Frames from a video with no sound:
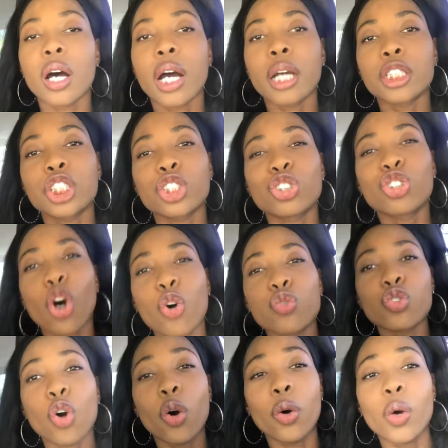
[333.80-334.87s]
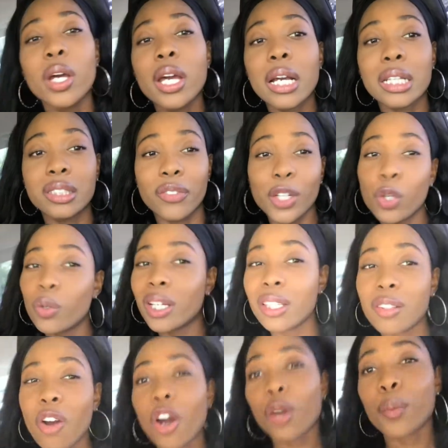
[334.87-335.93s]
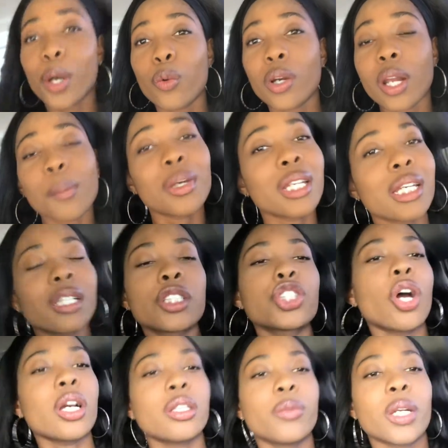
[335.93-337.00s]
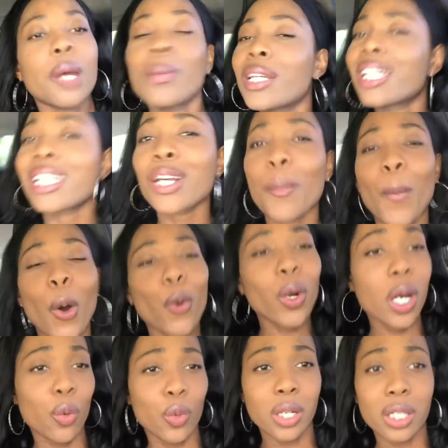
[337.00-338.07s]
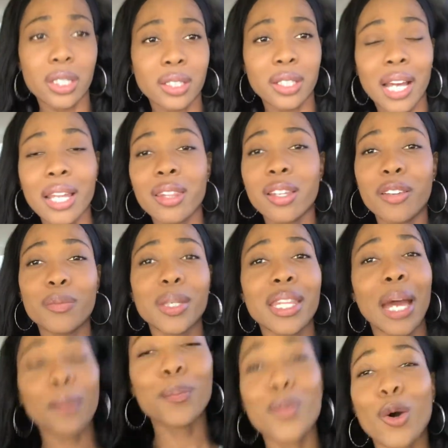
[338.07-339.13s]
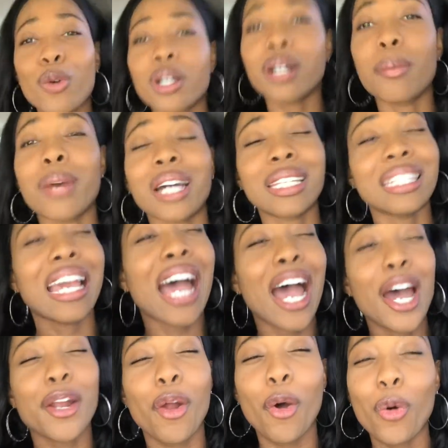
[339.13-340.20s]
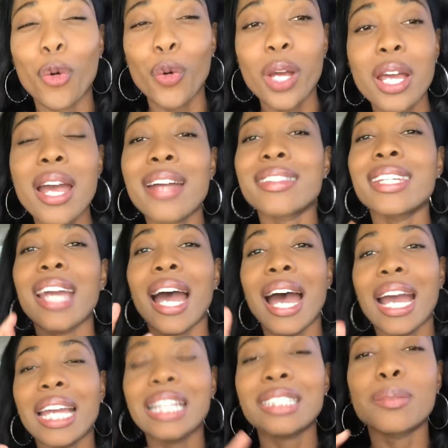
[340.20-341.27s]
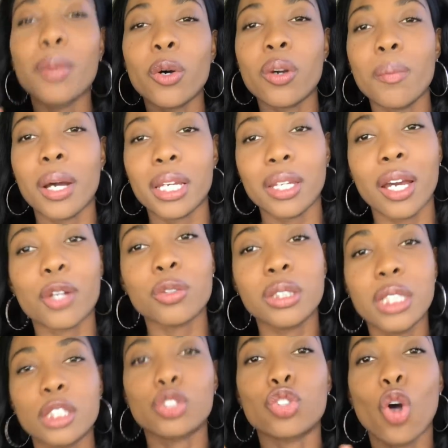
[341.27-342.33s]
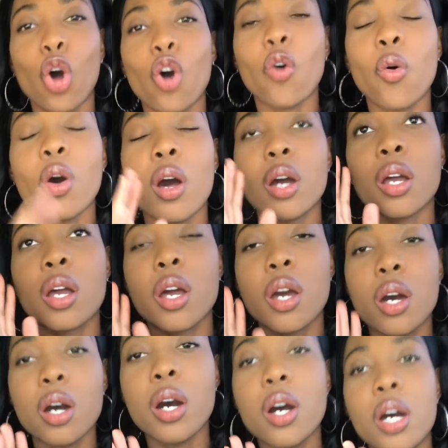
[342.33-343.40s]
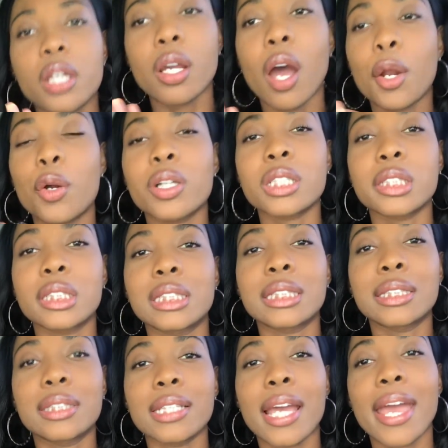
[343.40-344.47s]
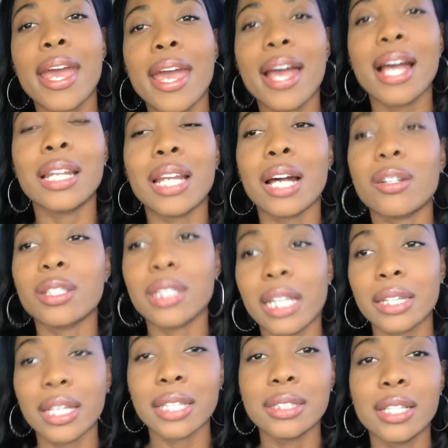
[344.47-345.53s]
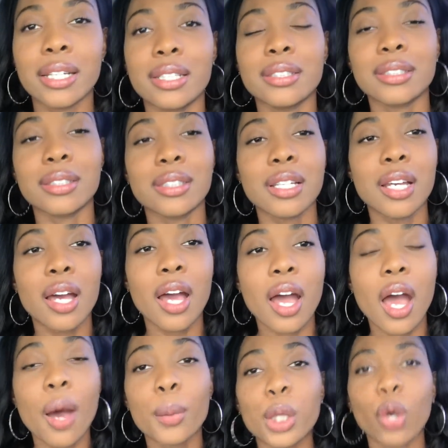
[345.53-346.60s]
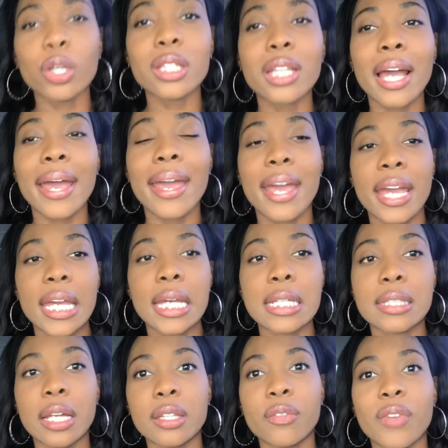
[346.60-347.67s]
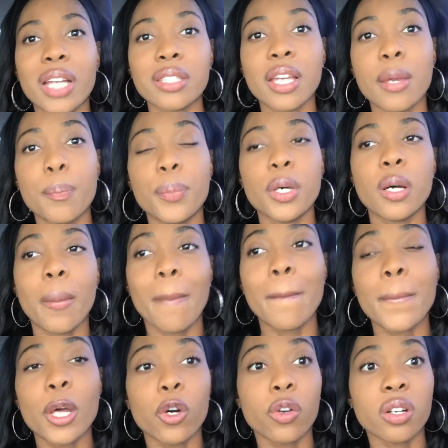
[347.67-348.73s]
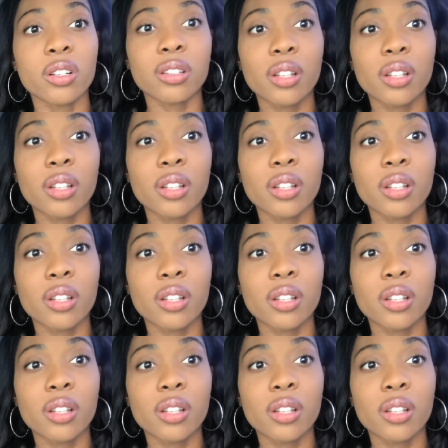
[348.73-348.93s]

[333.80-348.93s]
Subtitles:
I just don't know, because if I don't get the caramel one, I'm gonna get the chocolate one. I'm gonna get like a mocha one. I love me that mocha macchiato. The iced mocha macchiato tastes so good. Y'all don't understand how good that thing tastes. But the only thing I hate is that the fact they put milk.